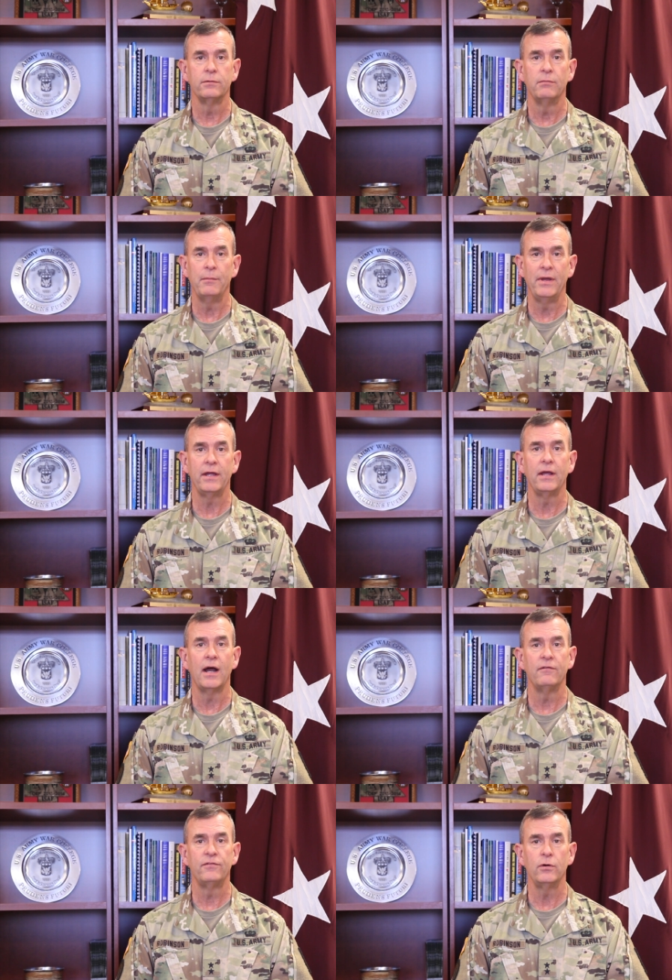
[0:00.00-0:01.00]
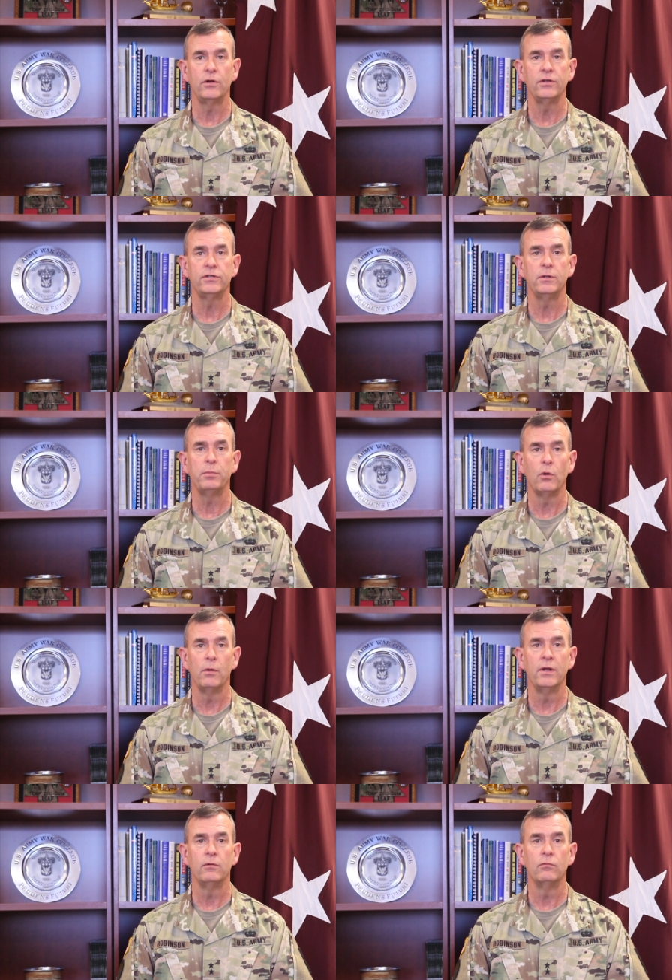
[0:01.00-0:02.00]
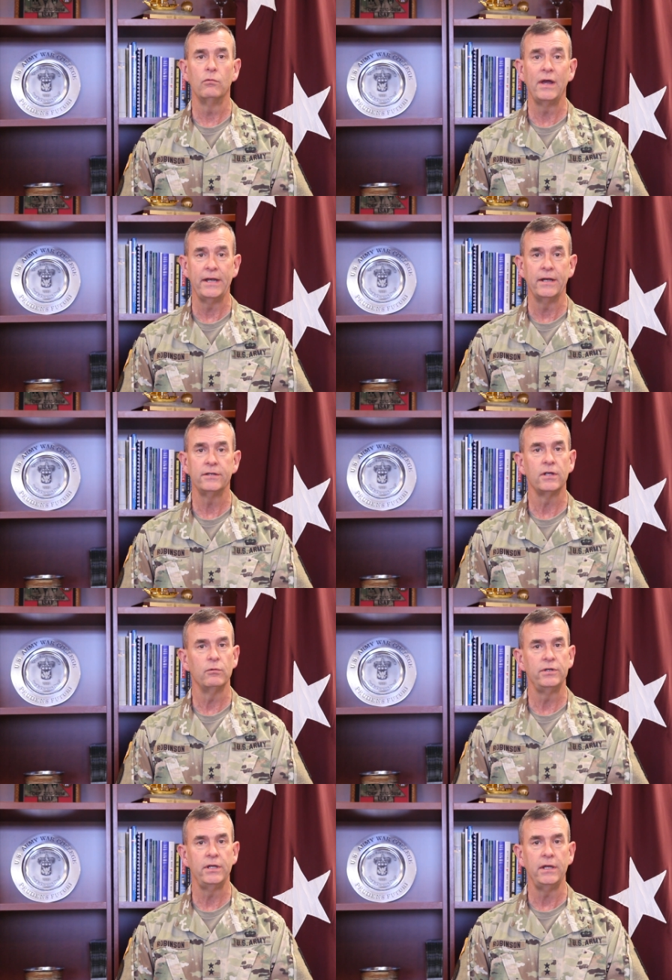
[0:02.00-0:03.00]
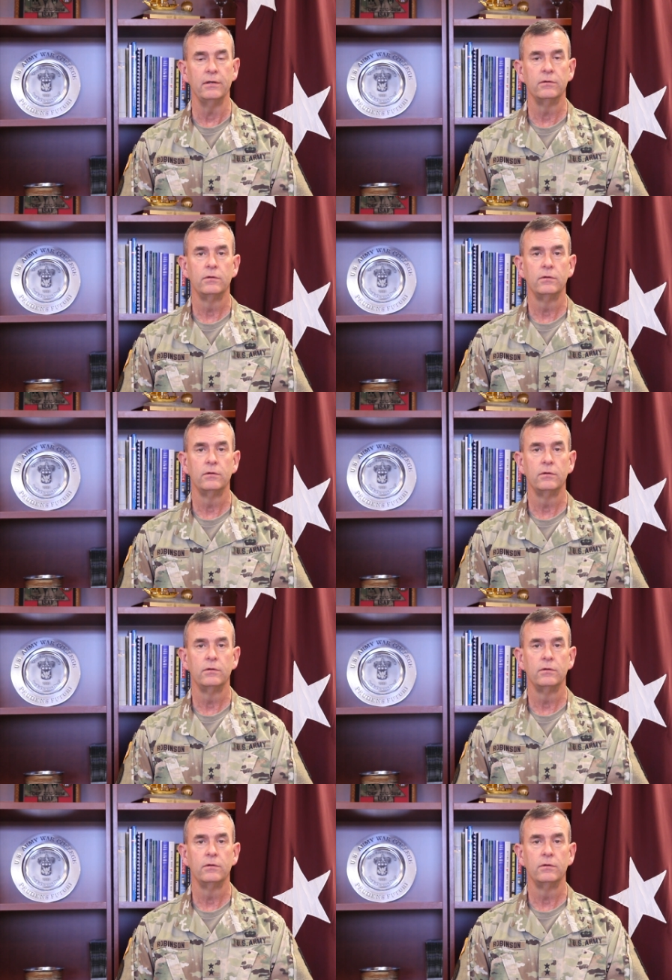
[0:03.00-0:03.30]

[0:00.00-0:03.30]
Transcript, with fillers: by making our focused deployment readiness a routine.